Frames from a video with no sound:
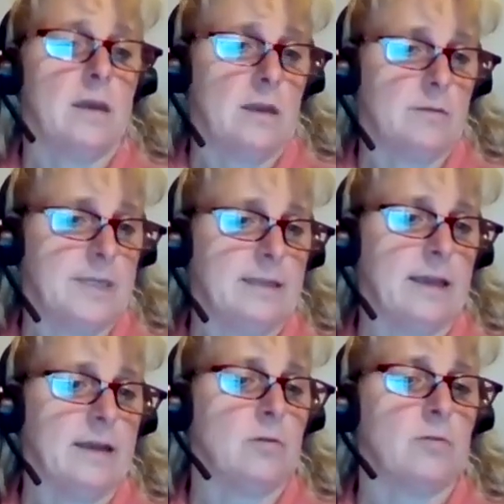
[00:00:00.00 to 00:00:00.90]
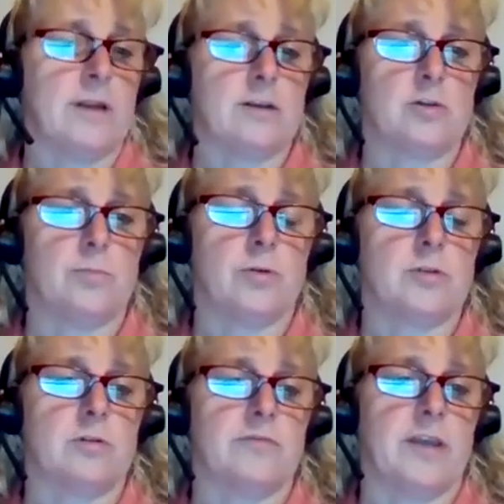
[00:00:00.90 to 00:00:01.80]
and obtain that, or national board
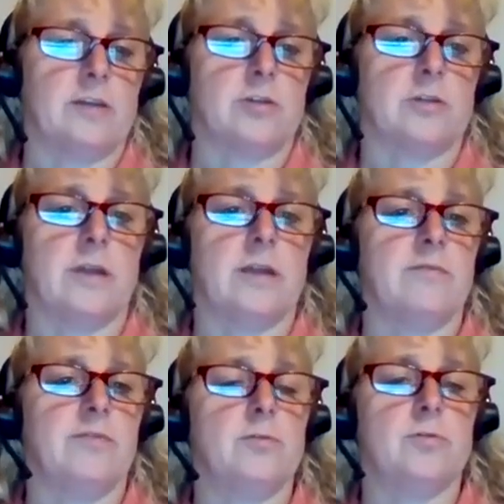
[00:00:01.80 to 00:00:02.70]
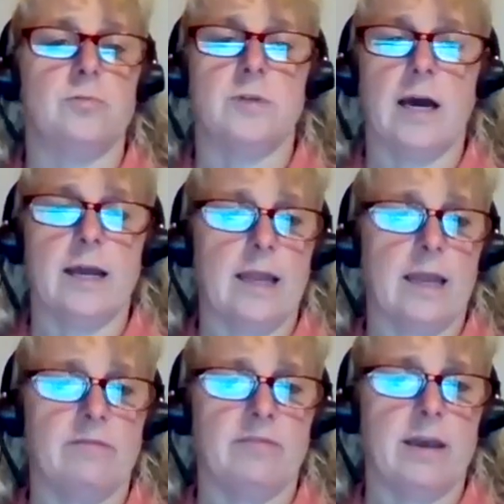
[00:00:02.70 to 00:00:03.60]
certification. And if you do not
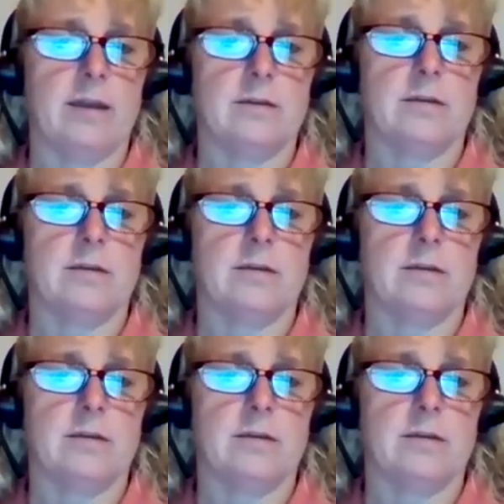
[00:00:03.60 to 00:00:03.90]
have that,